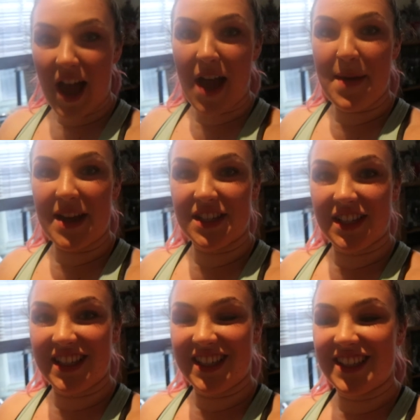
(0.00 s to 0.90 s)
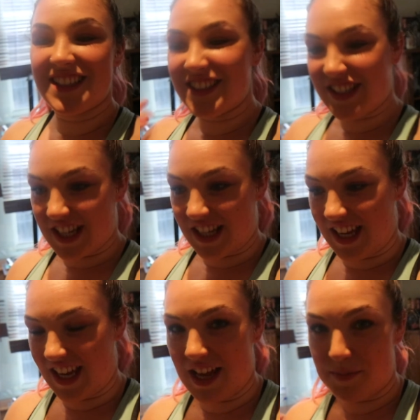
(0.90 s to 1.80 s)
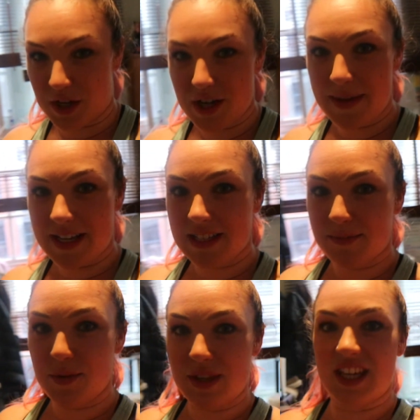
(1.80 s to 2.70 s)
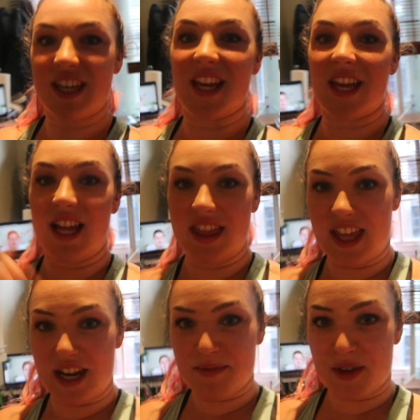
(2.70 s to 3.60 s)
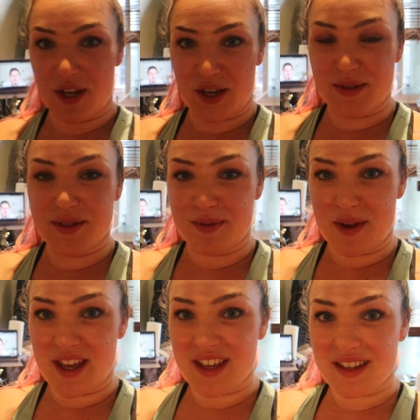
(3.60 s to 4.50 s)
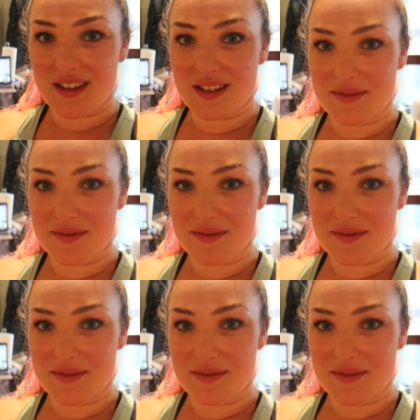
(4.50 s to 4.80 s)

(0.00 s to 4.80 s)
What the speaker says: I'm actually still here. I'm going to make a smoothie and then I'm going to go to work.